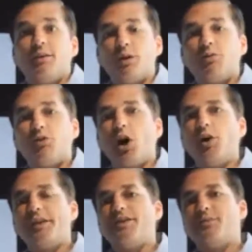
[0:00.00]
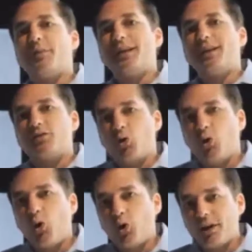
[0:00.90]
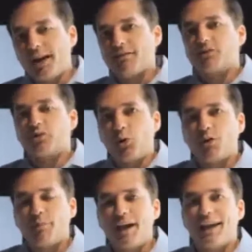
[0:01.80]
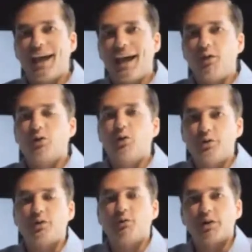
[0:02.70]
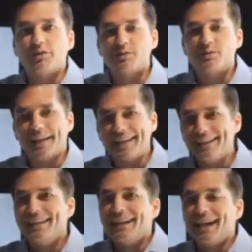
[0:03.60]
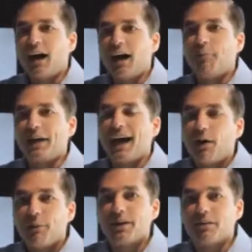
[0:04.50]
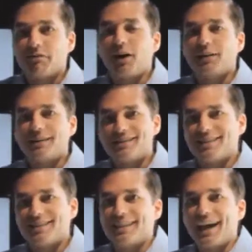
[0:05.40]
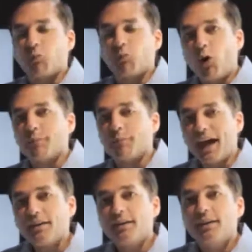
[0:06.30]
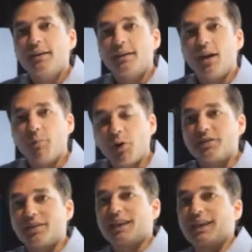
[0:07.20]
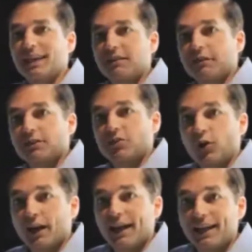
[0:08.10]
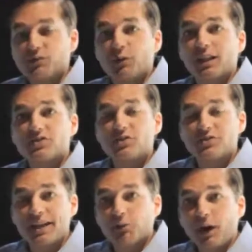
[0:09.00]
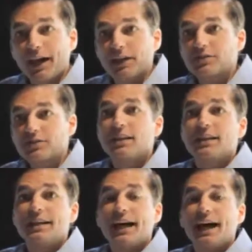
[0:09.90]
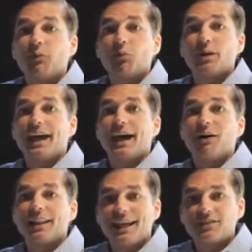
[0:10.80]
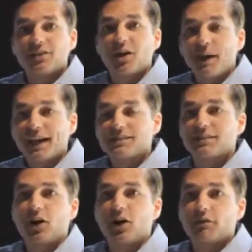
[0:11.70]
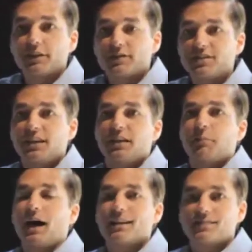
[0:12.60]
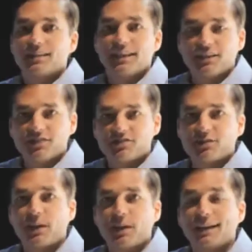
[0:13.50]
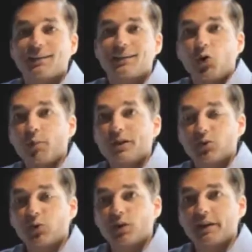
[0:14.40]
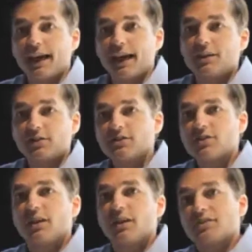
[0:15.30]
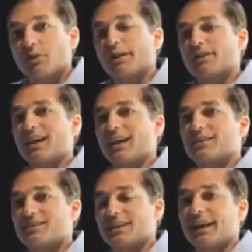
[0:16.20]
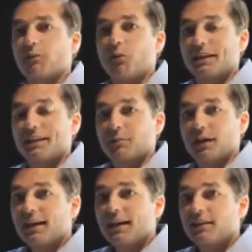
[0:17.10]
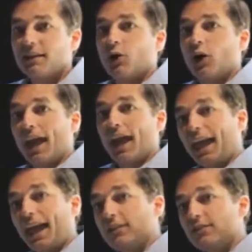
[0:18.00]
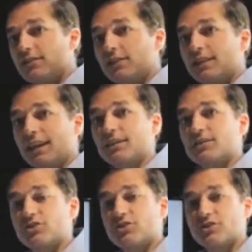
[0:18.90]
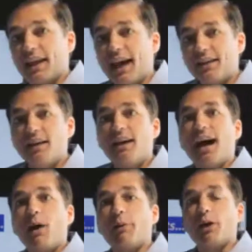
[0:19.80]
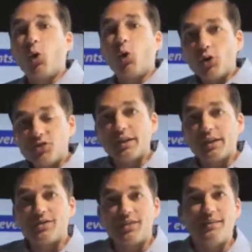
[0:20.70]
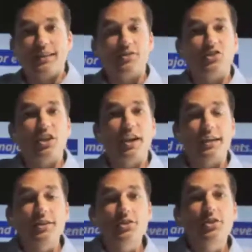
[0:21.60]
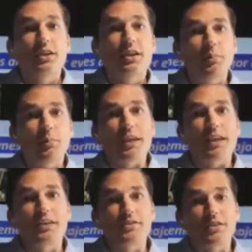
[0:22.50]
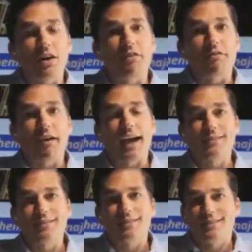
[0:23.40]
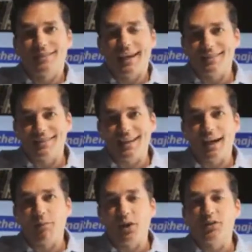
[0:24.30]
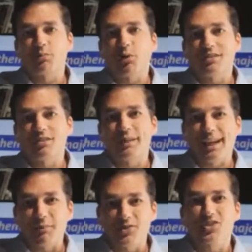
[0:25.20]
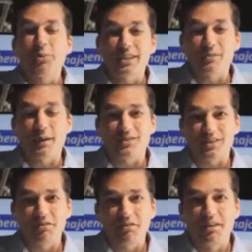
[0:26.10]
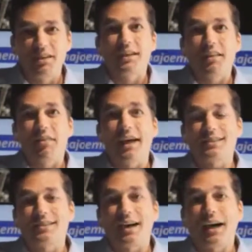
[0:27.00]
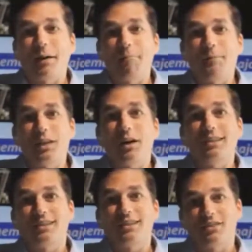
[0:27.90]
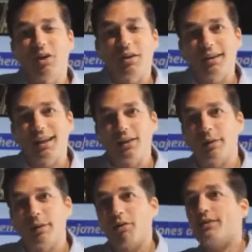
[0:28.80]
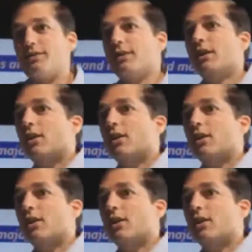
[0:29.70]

We'll know that there's been talk after talk about how good the growth has been, but are we going to finally see that wind back? You know, both here in Victoria and as well as New South Wales, we're now allowed to go back to the office. Masks are getting stripped back in almost all locations. So we're going to start to see that winding back. And in addition to that, are we also going to see things change because of the fact that those prices have become so expensive that you know, it's gotten a little bit crazy.